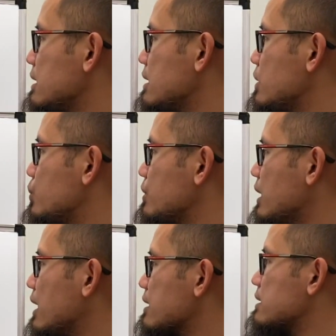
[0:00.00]
e to the
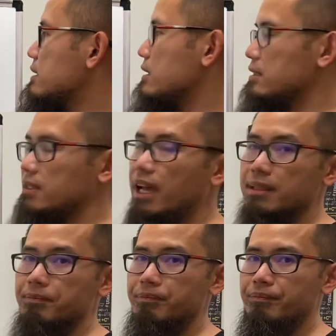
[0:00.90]
x
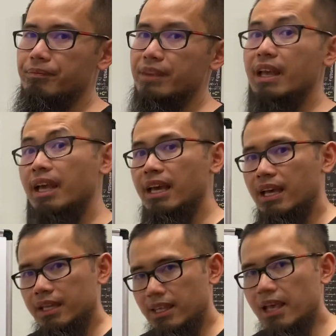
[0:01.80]
instead?
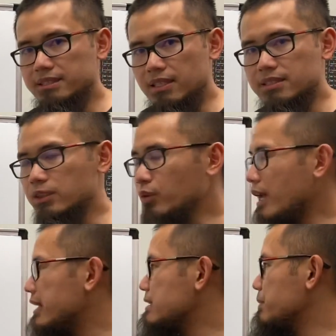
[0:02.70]
Yes, it's so
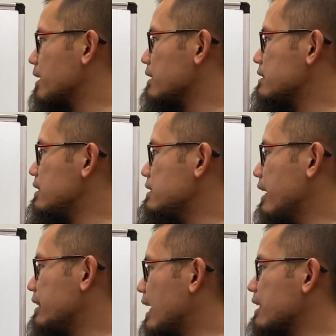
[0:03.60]
nice because this
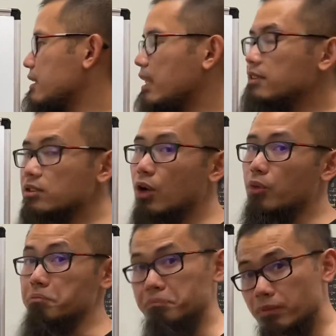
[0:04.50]
and that can
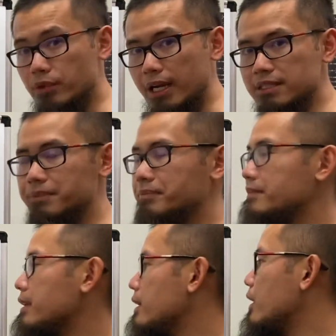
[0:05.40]
cancel, right?
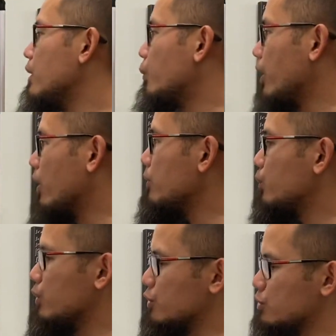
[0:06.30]
Well,
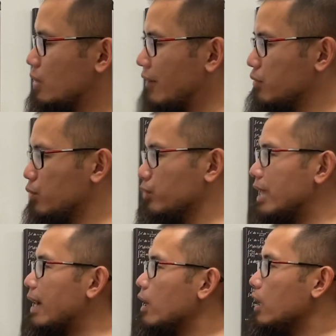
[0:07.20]
we'll just have to do
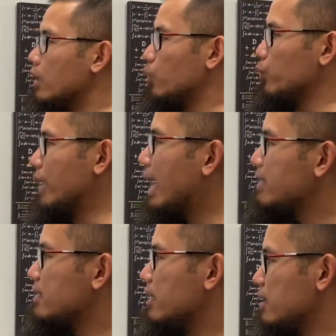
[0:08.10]
that we
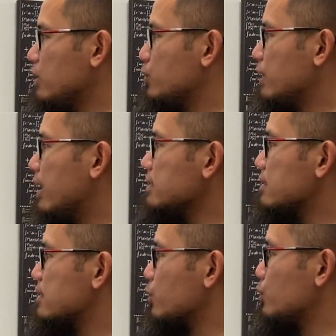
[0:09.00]
added the e to the x,
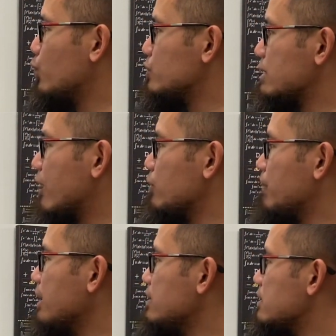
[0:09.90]
so we would just have to
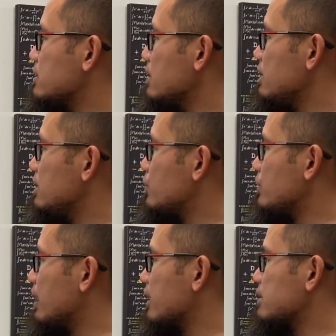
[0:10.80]
minus e to
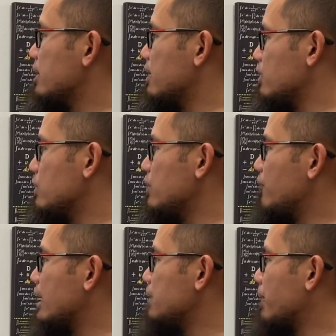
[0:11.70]
the x and then
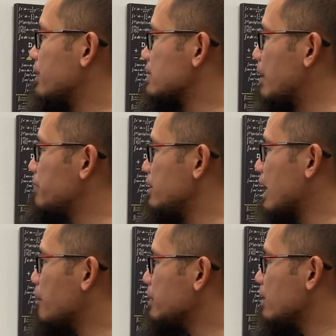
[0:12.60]
divide it by the same
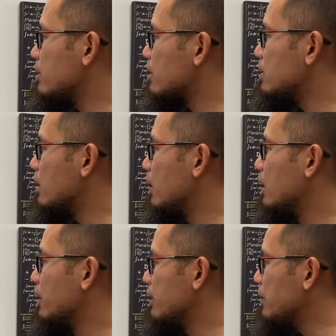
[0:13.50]
denominator,
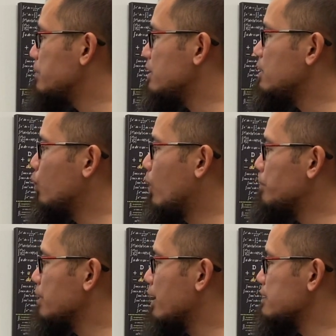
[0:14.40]
namely
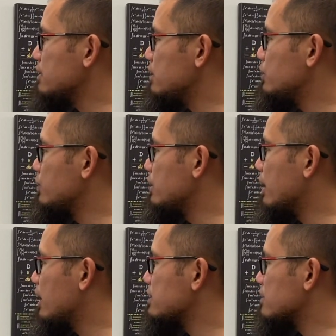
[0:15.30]
1 plus e to the
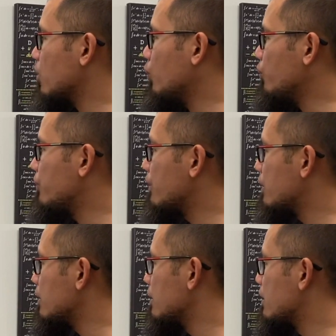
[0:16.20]
x
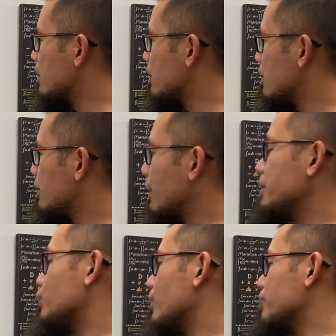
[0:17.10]
over, I
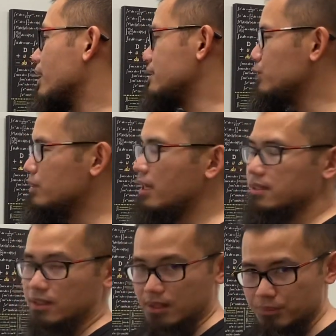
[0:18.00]
mean 1 plus e to the
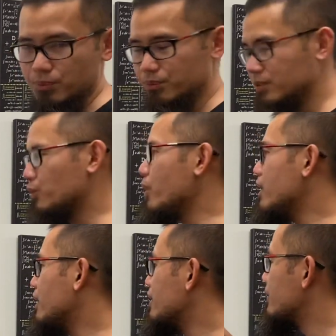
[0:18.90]
x and then
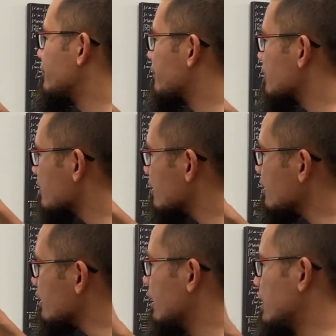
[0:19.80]
square,
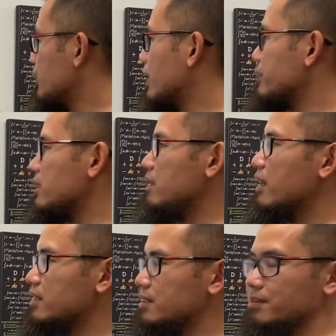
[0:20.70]
and then we have the
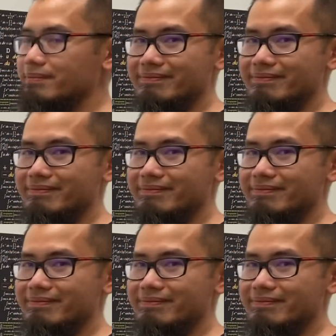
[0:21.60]
dx.